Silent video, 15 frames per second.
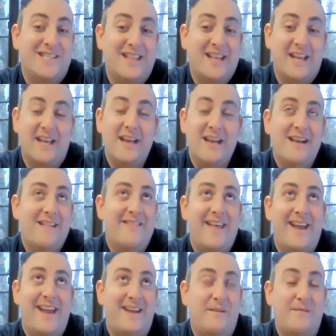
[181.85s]
I think
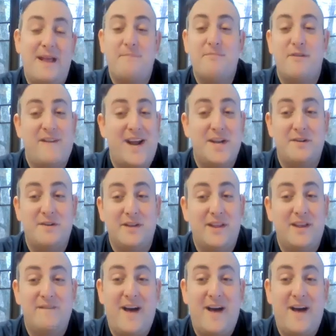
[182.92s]
they provide a really